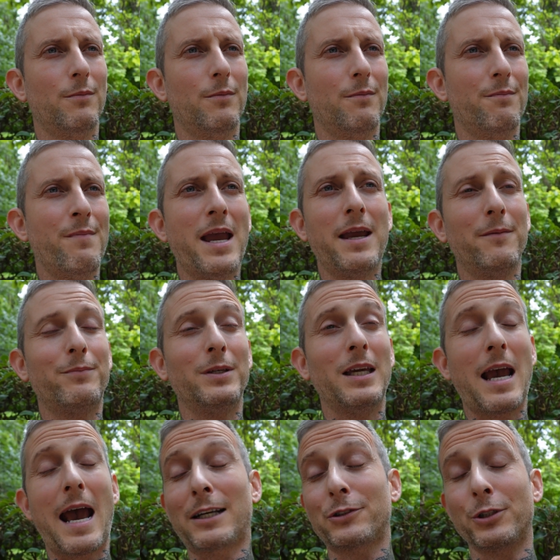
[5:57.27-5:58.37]
may
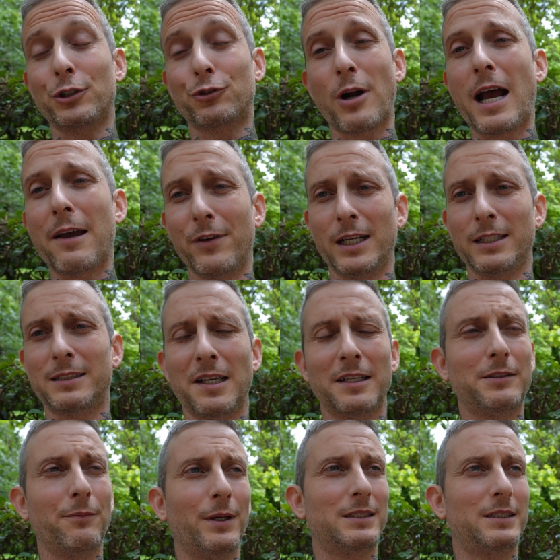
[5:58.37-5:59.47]
be actually driving at
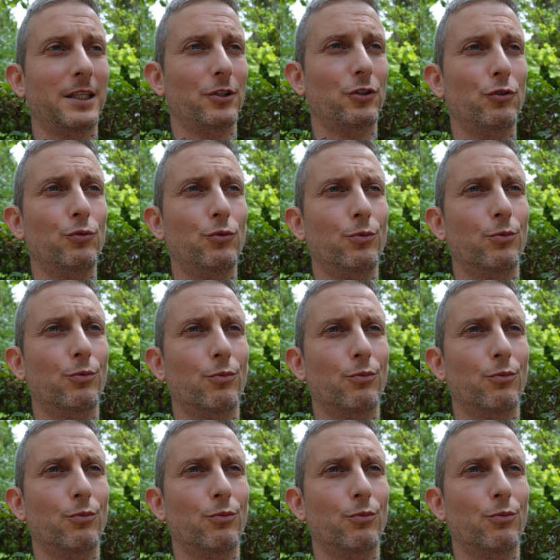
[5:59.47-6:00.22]
sentiments that you